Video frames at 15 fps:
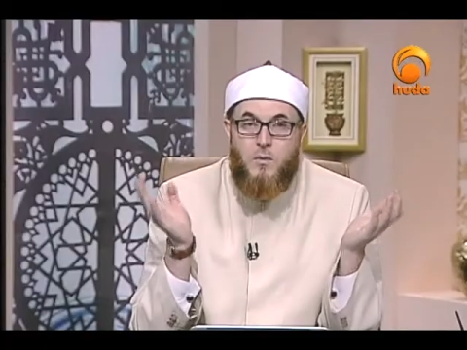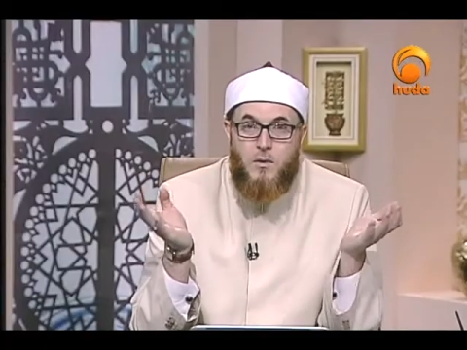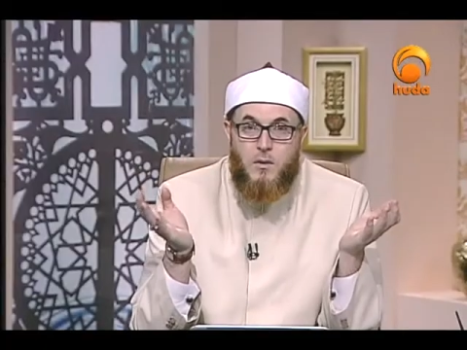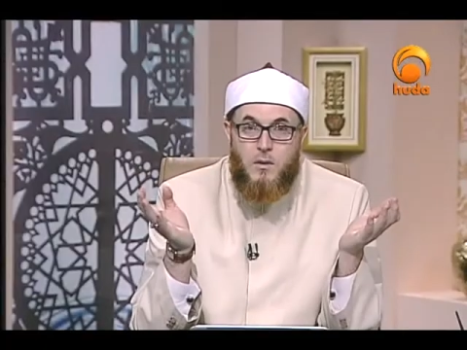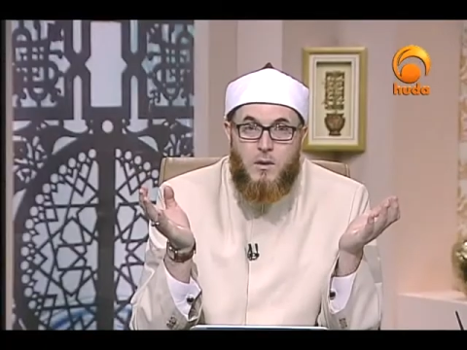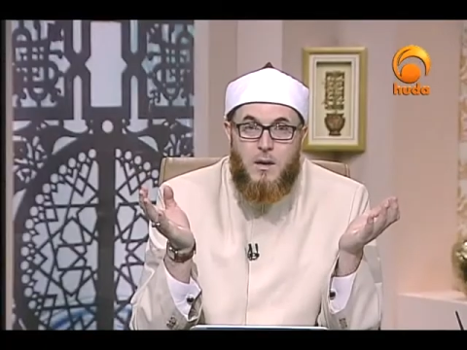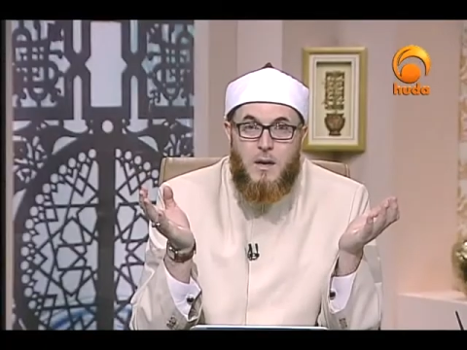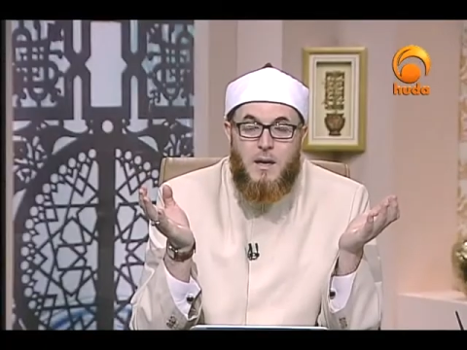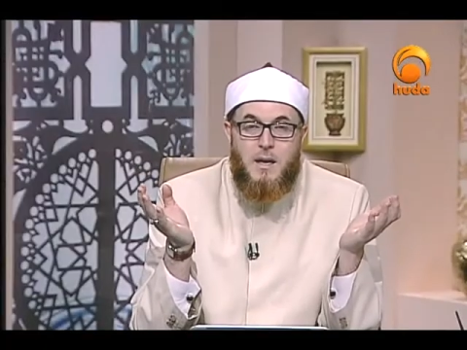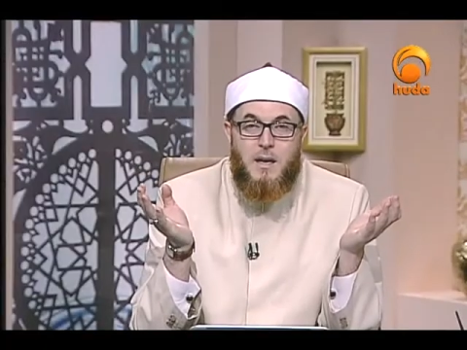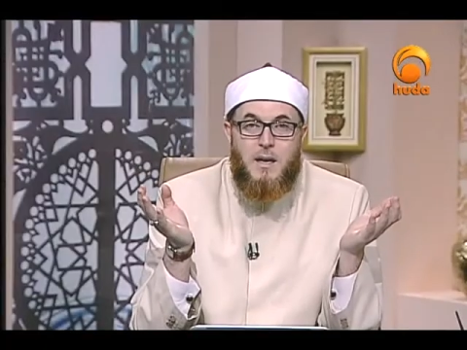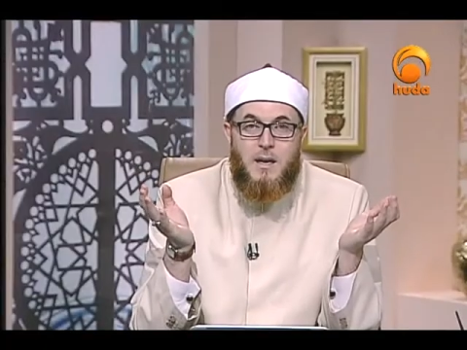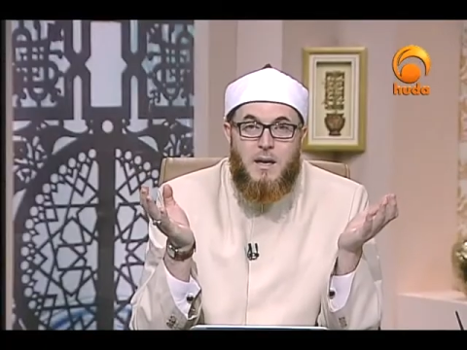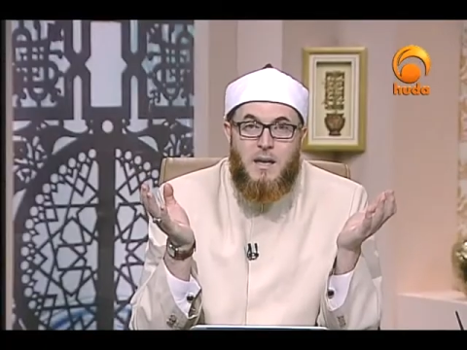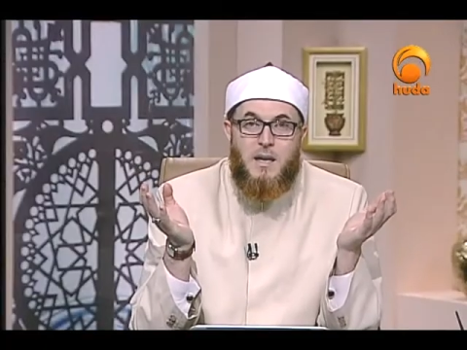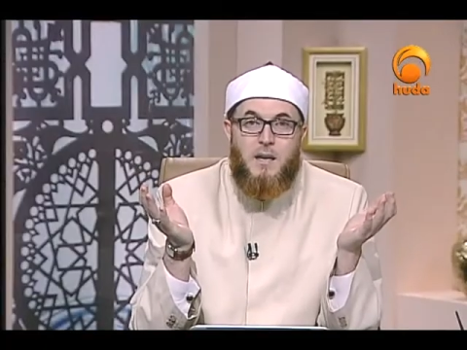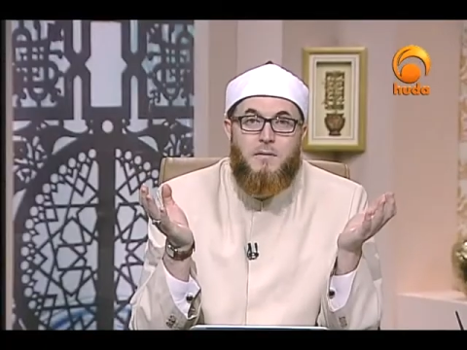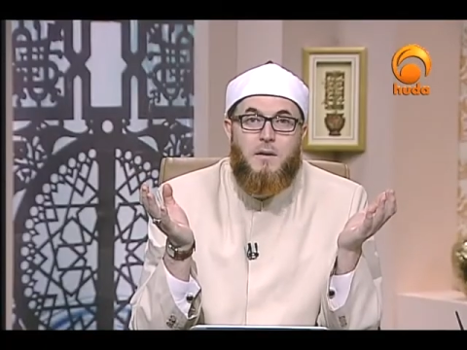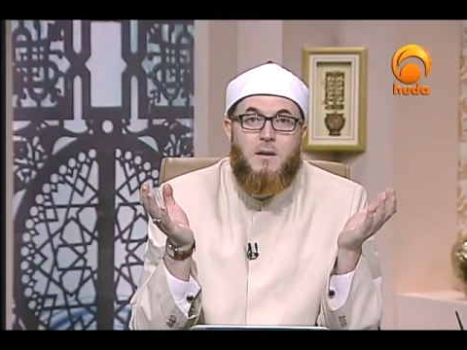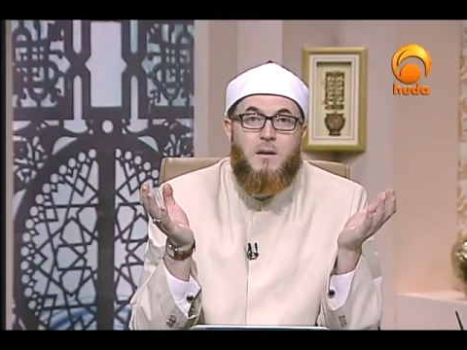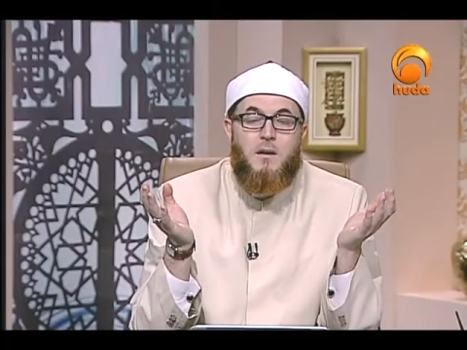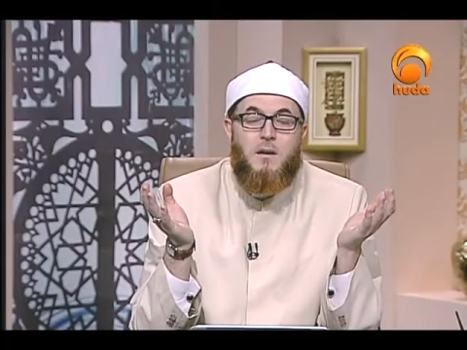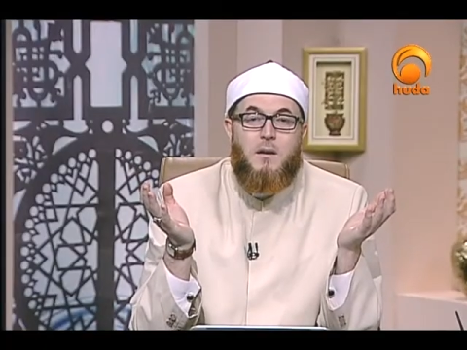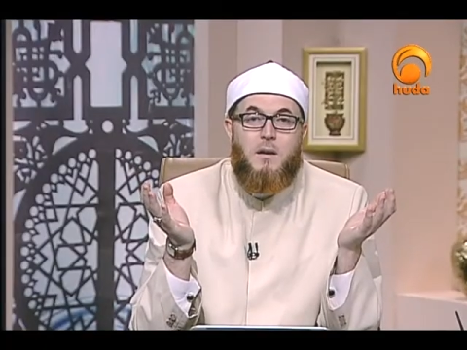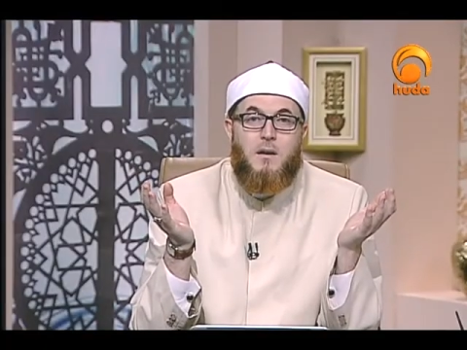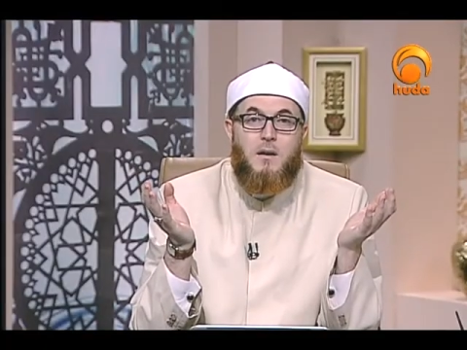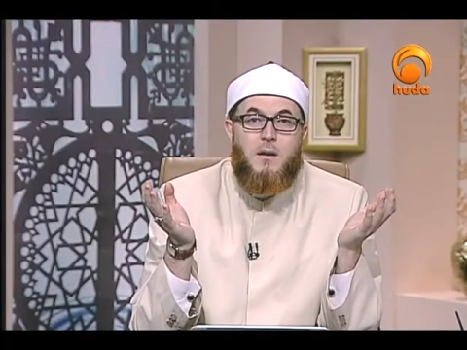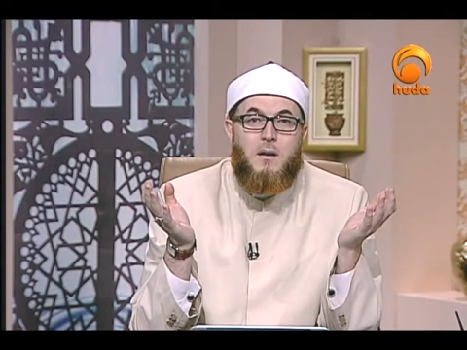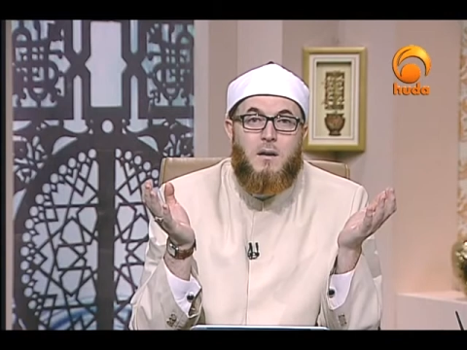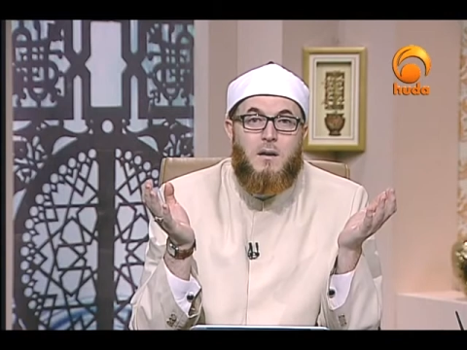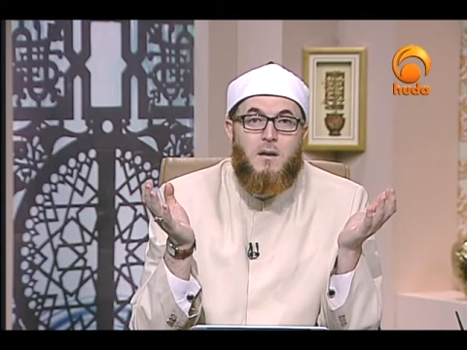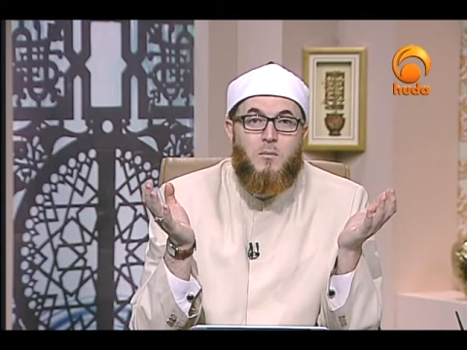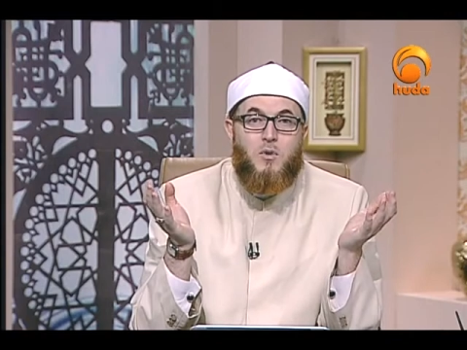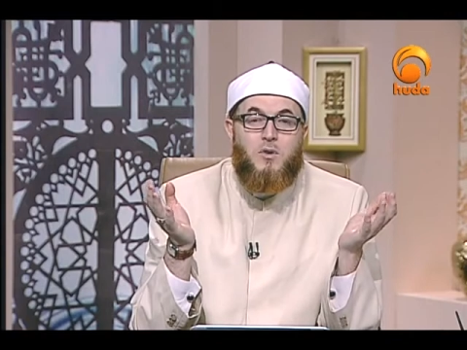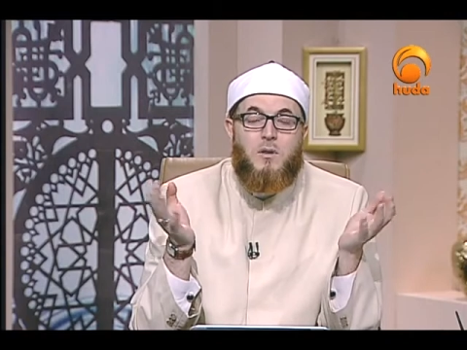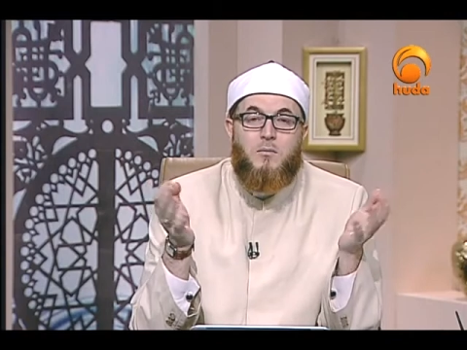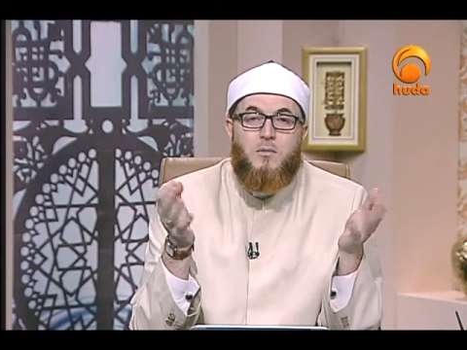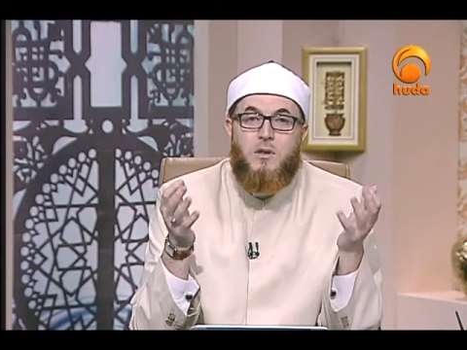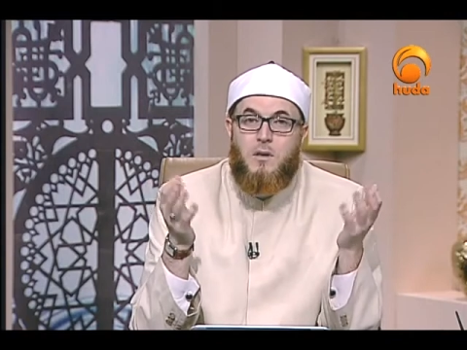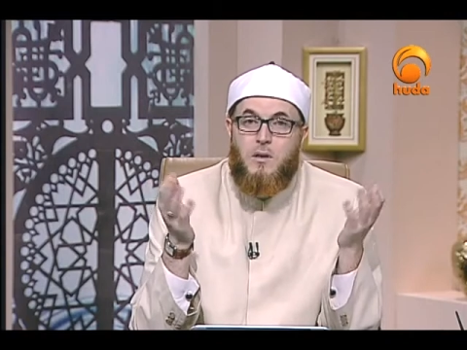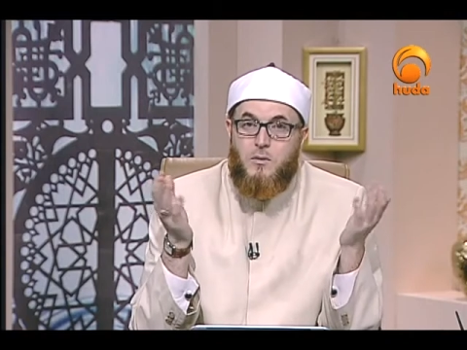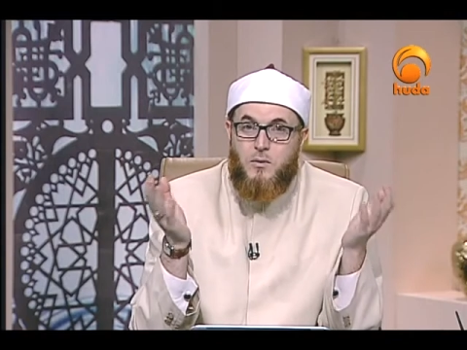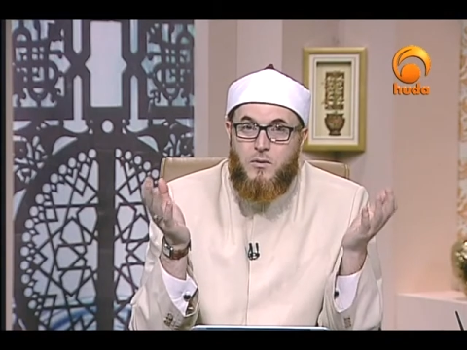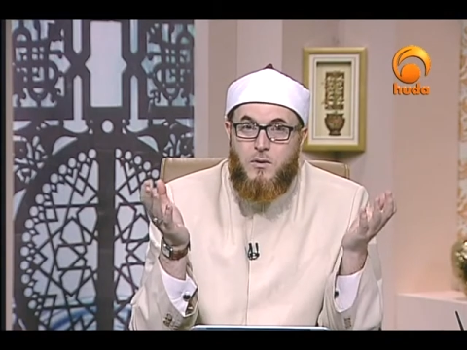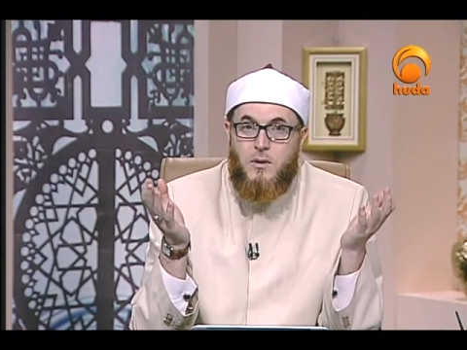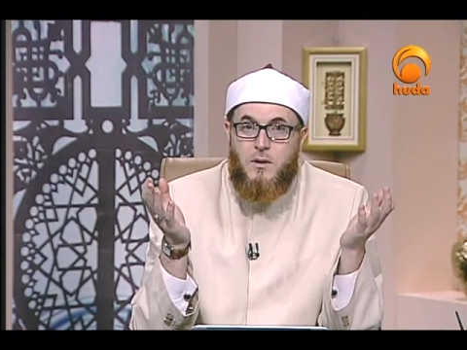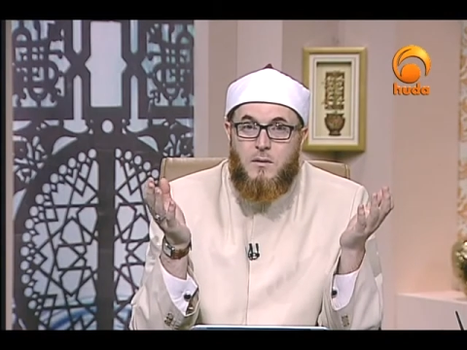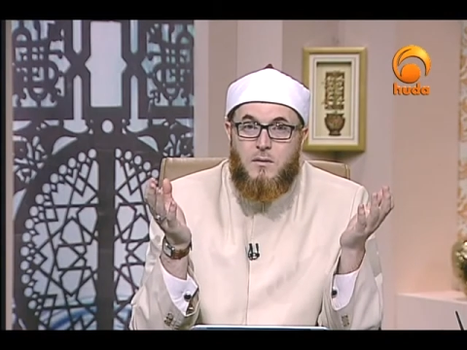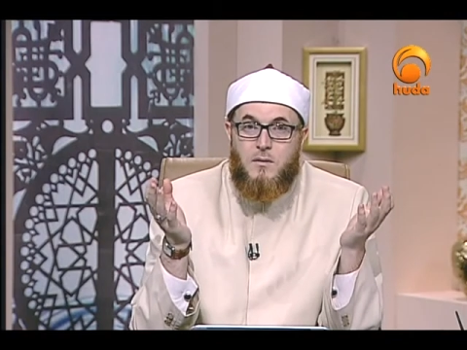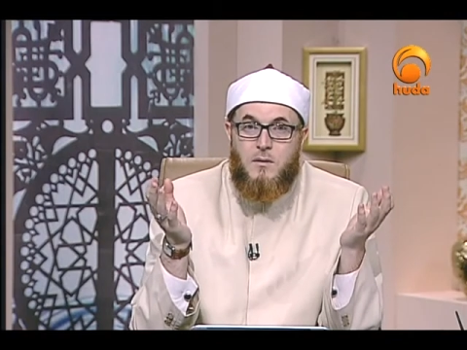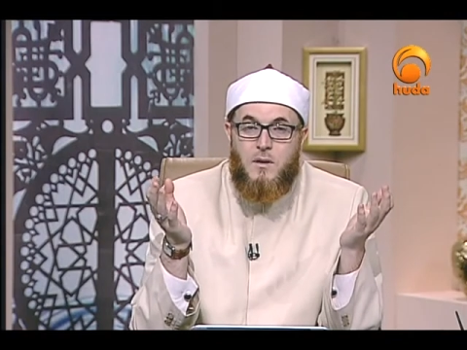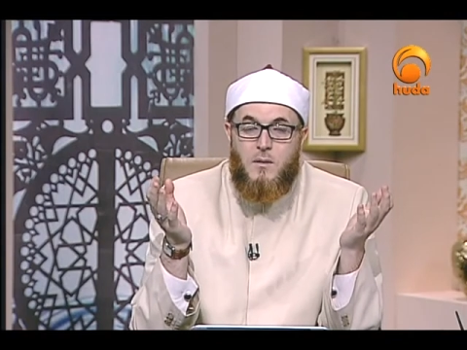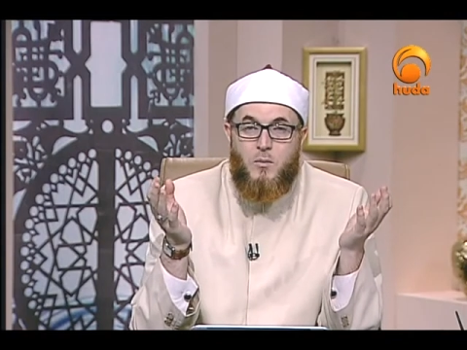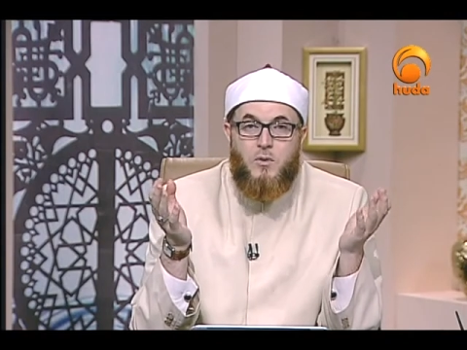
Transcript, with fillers: war, in defending the Muslim territories,